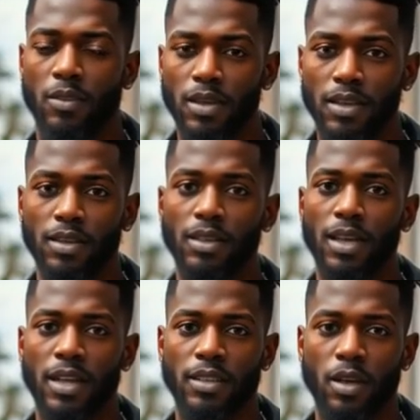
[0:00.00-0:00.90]
This is a
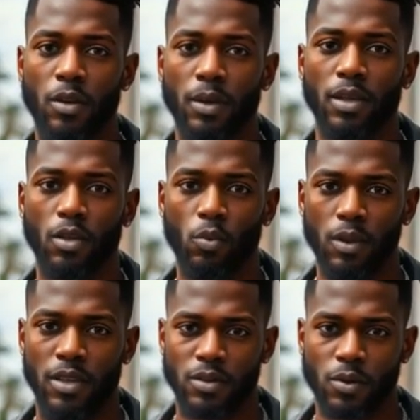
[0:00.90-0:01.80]
9mm
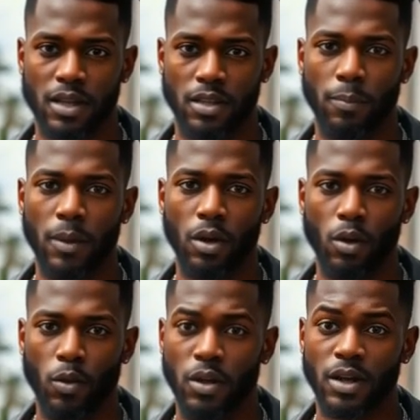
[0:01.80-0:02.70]
with a 3-inch
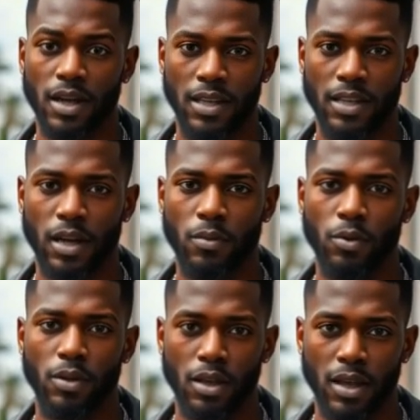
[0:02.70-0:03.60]
barrel, and it comes
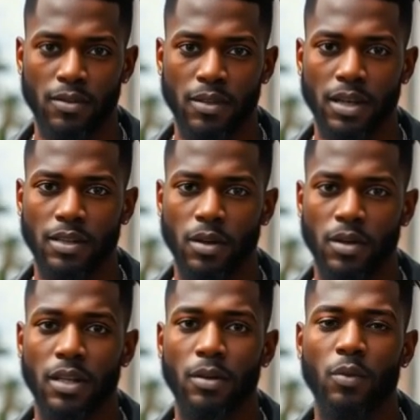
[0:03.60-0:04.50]
with 11 and
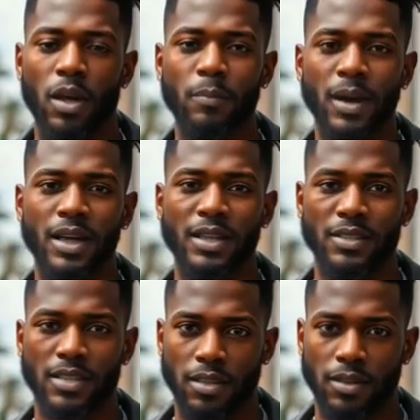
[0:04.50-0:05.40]
13 round
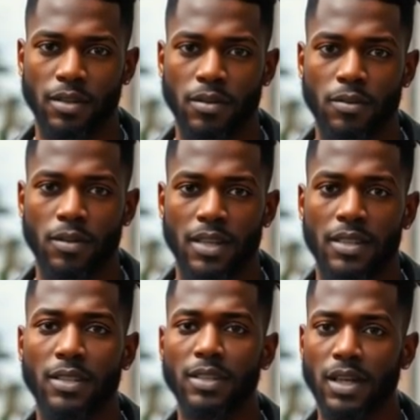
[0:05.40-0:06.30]
magazines. This
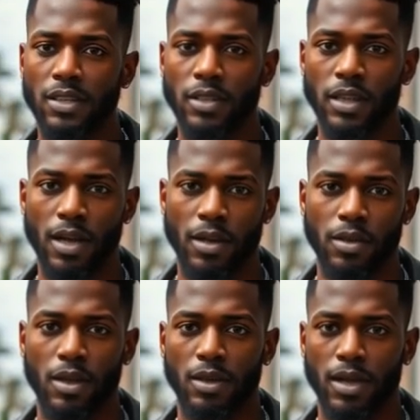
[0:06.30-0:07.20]
is another gun
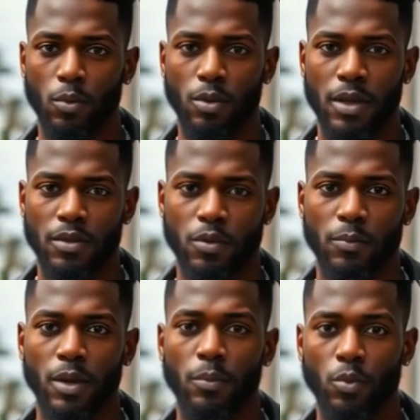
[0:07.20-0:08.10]
that was made for
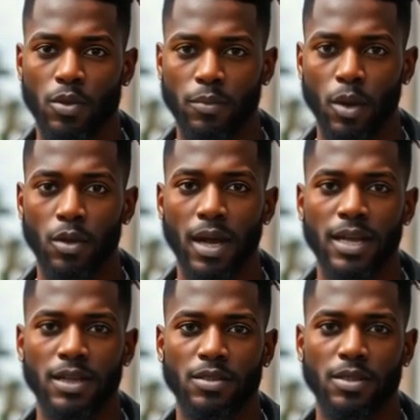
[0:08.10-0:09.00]
people with small
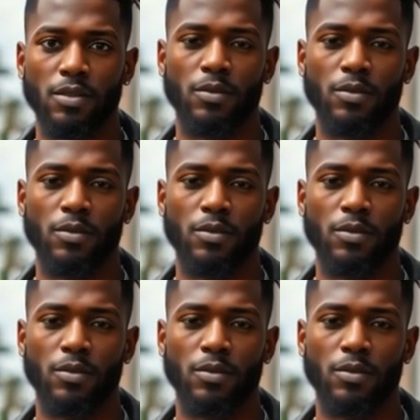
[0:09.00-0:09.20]
hands.